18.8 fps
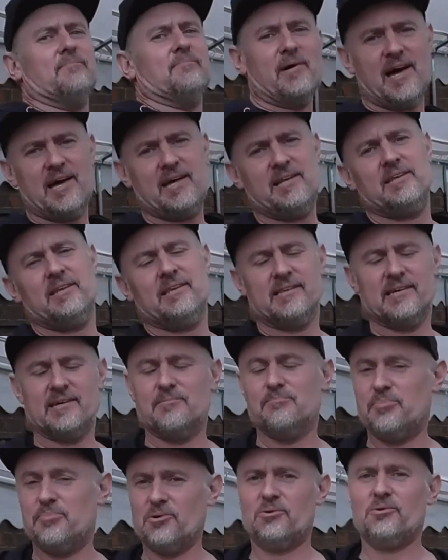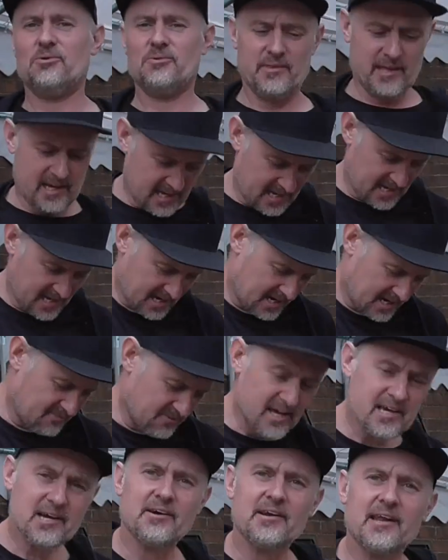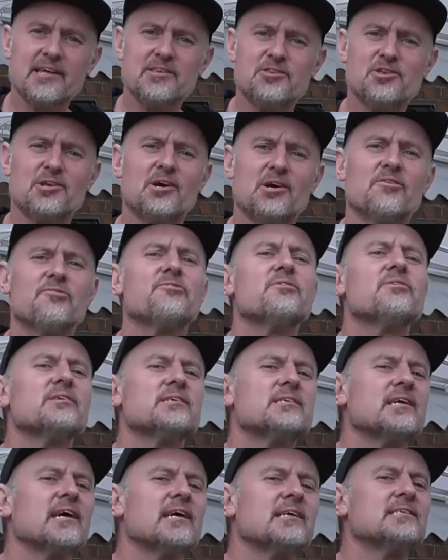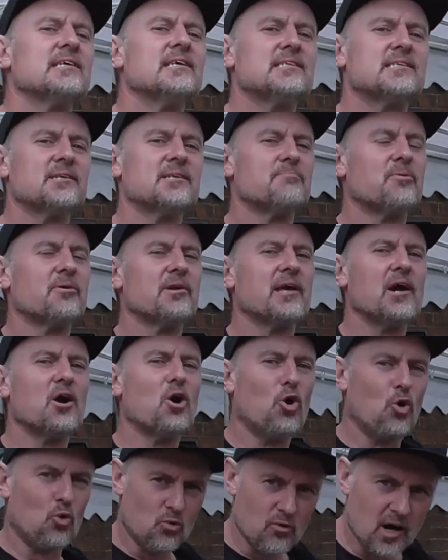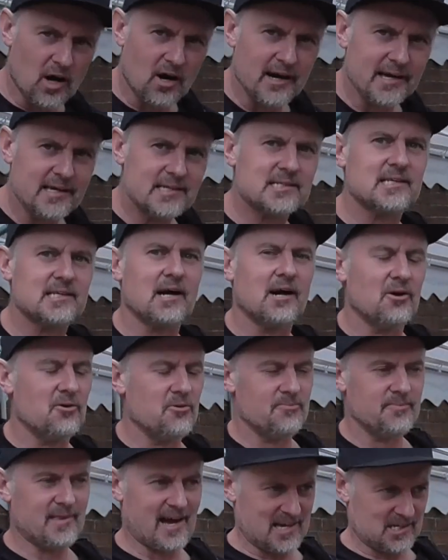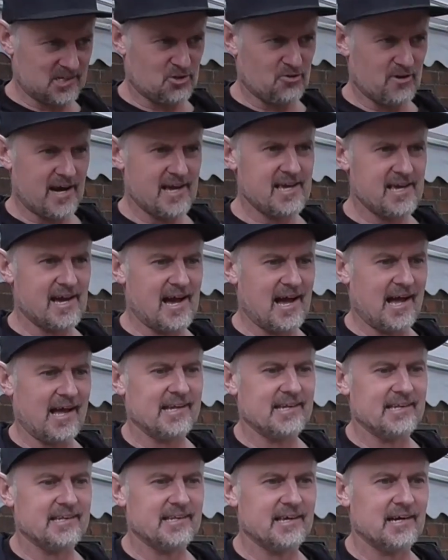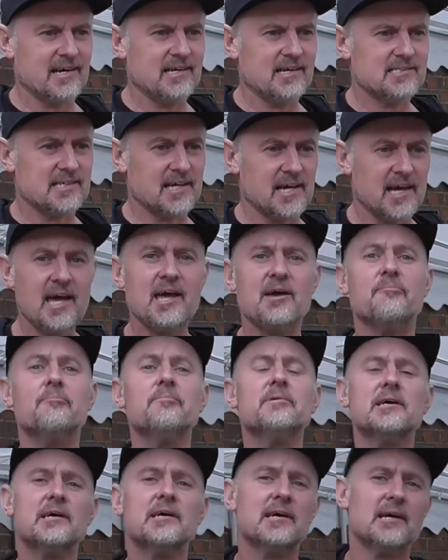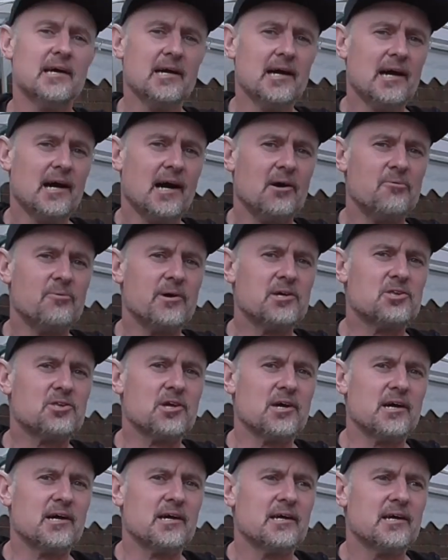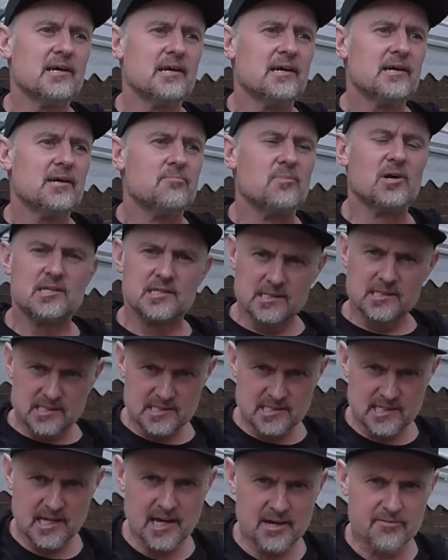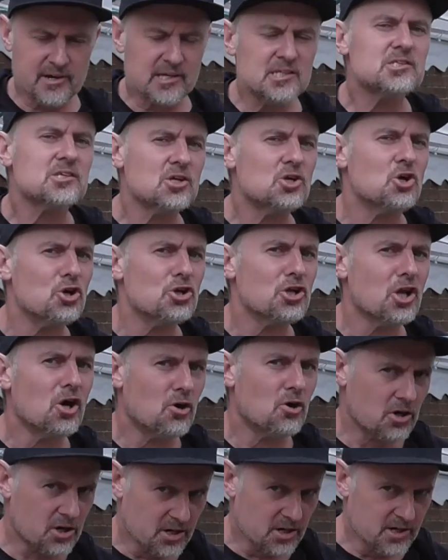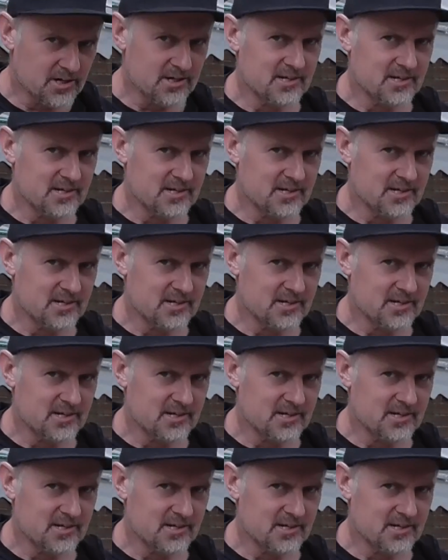the man that I bought the Recon engine off says he's going to put it all right. So that's great, and to him, I wish my sincerest good luck.